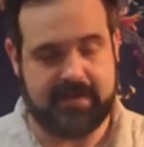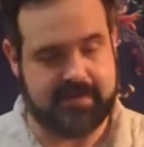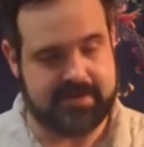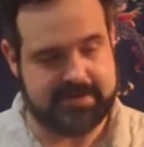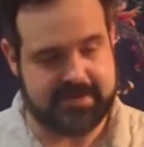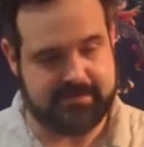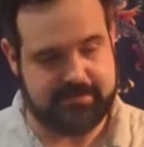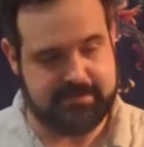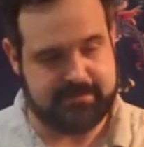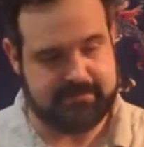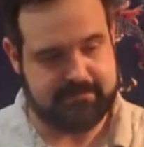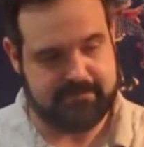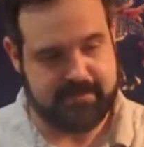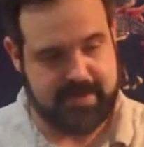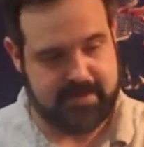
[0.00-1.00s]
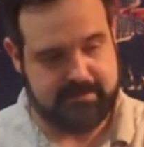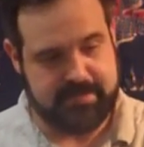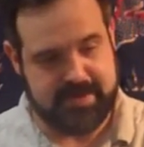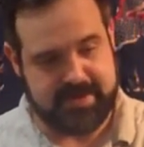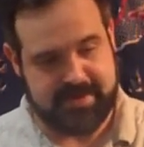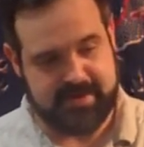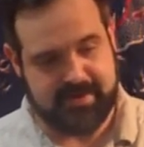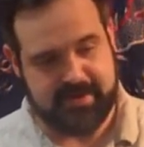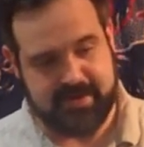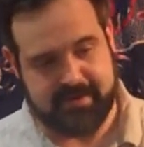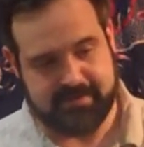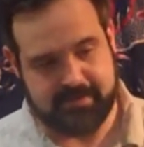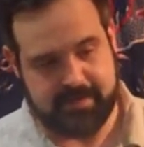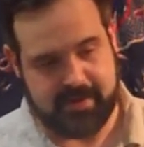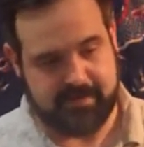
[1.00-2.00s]
because I've been in here now
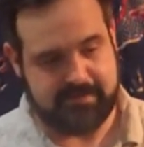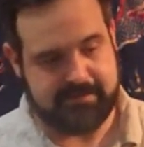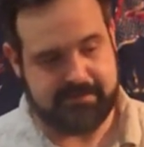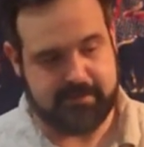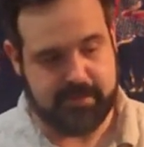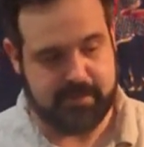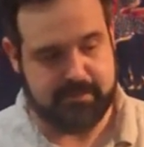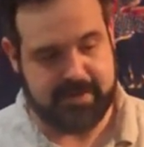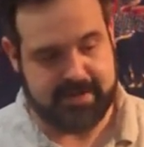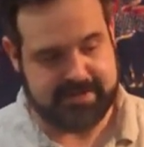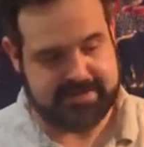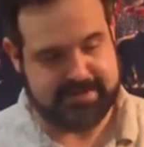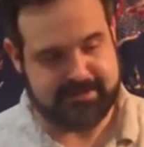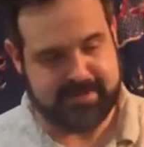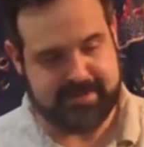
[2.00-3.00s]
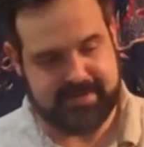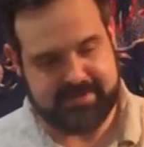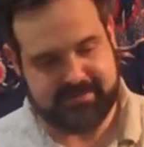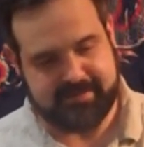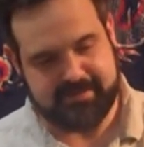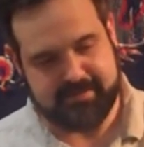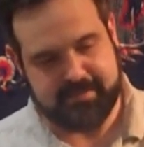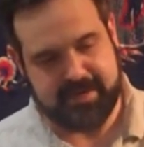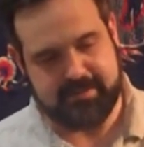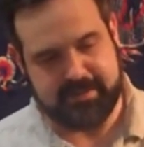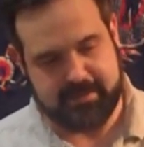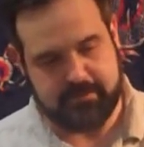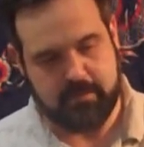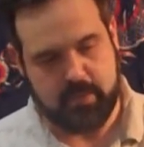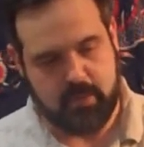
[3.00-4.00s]
for about 4 months. I'm going to leave it for
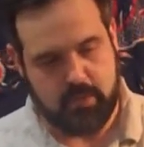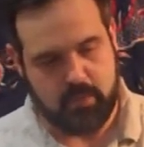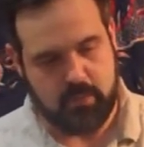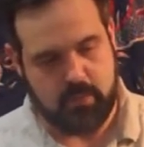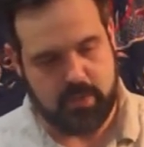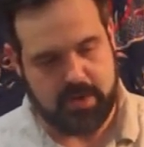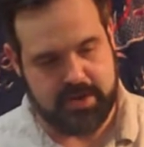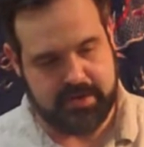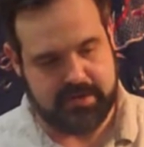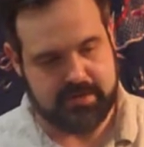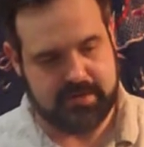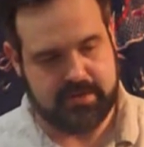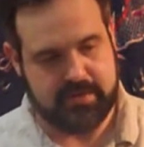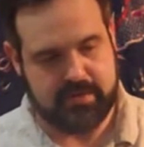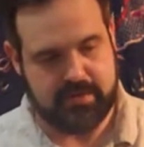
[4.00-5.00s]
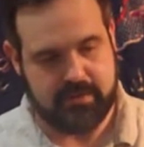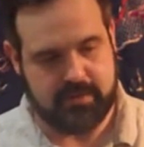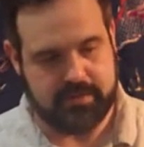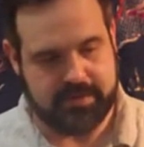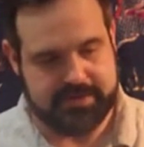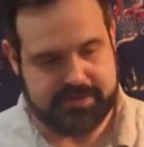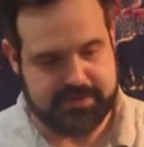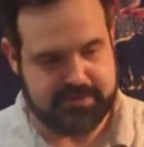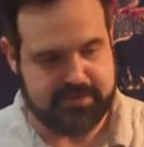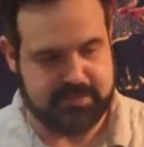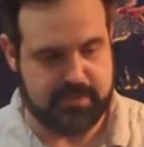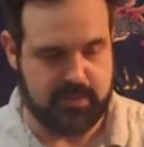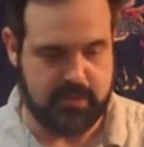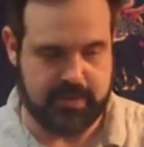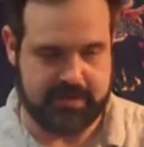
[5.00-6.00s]
maybe one or two
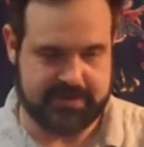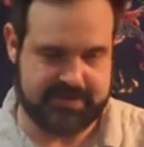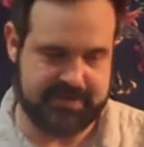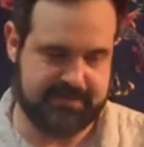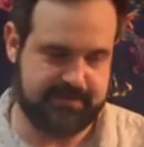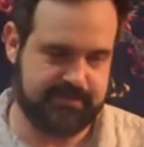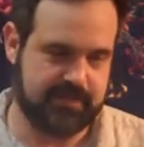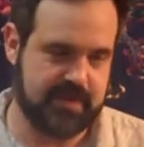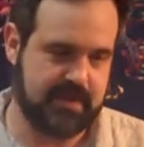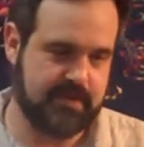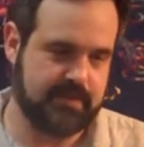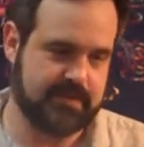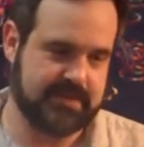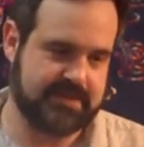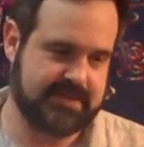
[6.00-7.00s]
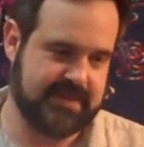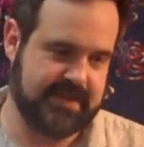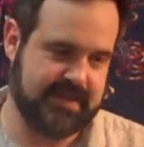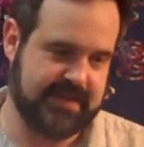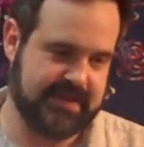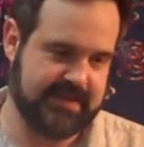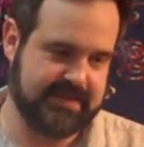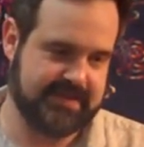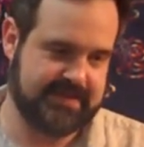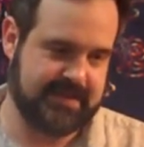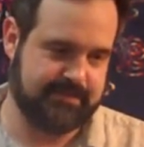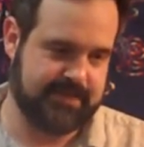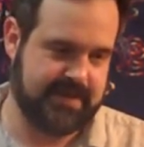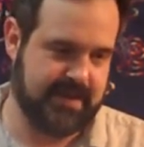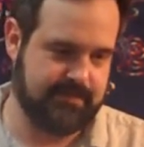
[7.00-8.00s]
more. So we'll see in
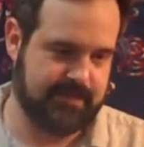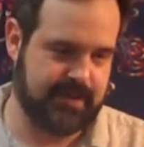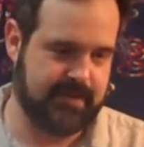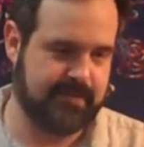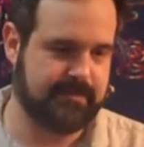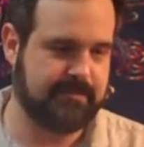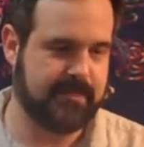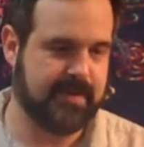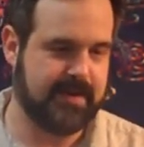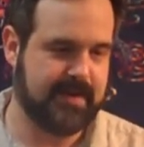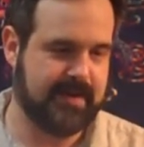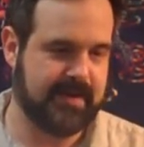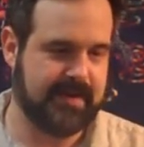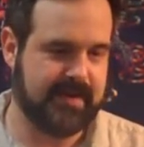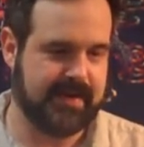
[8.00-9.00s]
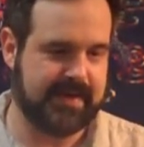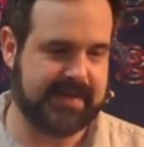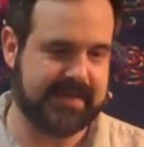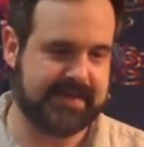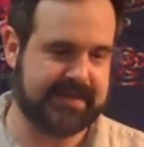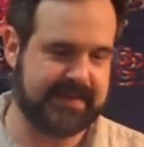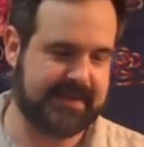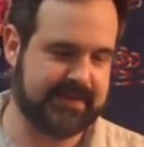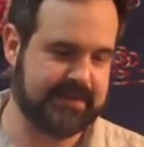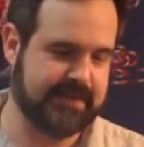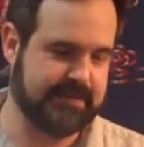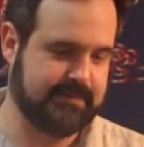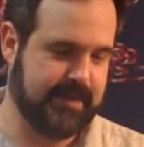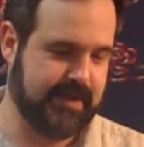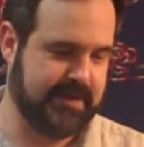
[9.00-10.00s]
September how
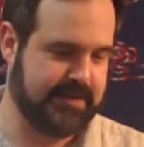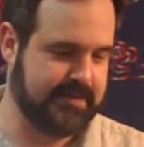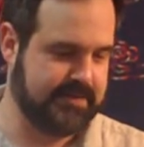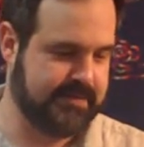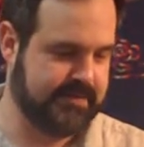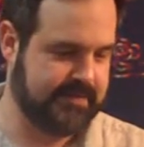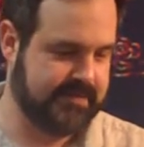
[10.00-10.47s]
good my own